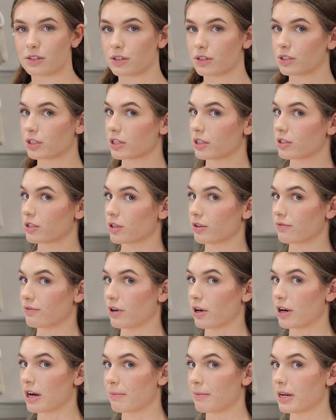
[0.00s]
looks good so
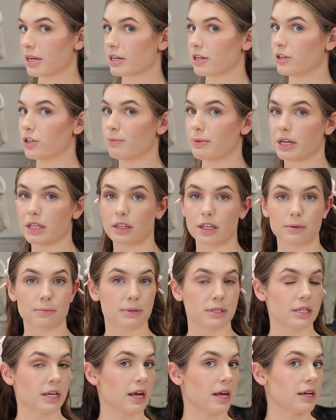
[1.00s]
far. I'm not gonna do my
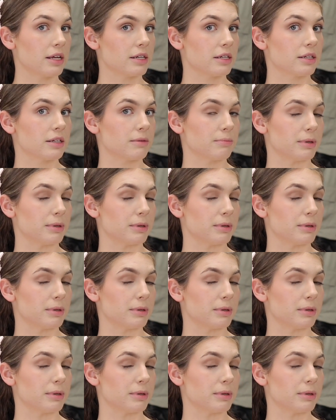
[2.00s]
lips yet